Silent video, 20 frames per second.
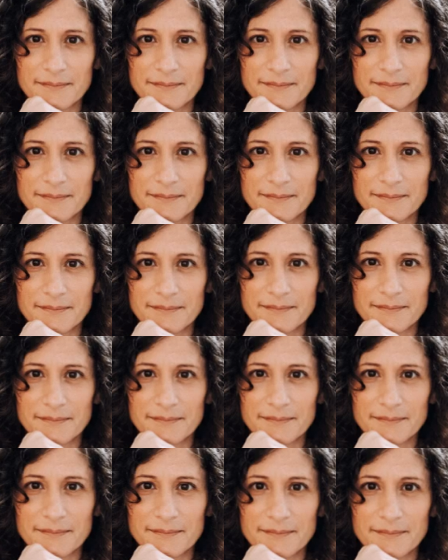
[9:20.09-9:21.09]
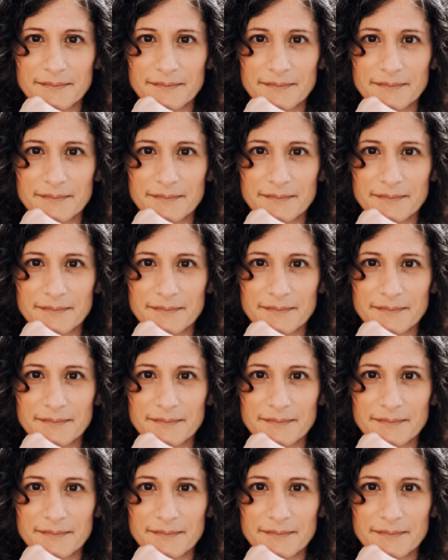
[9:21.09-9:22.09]

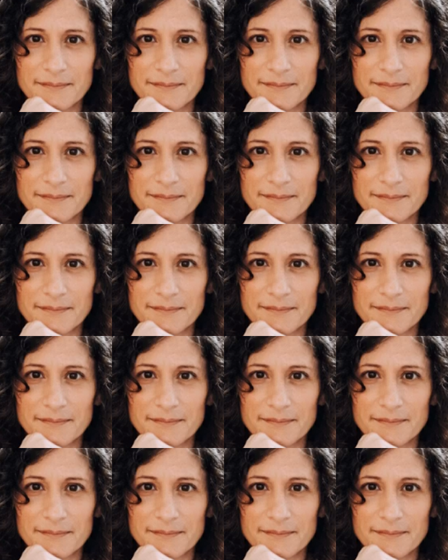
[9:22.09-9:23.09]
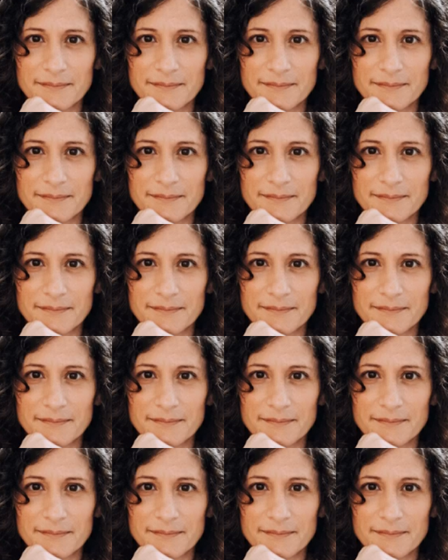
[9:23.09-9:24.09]

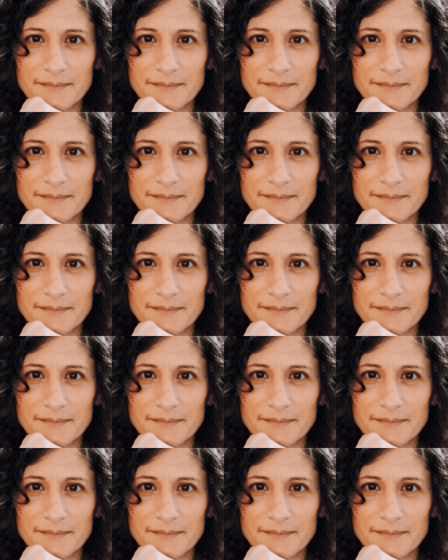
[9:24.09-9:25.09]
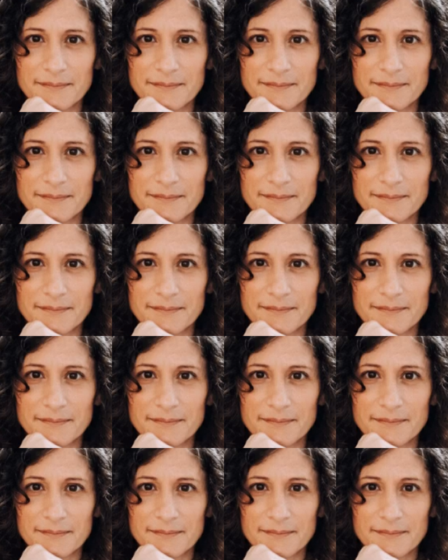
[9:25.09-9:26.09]

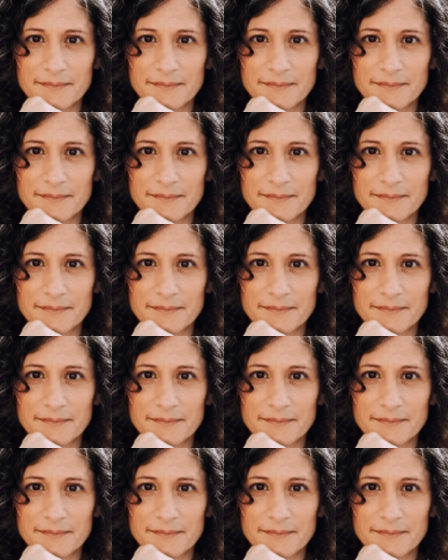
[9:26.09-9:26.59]
(no lip movement)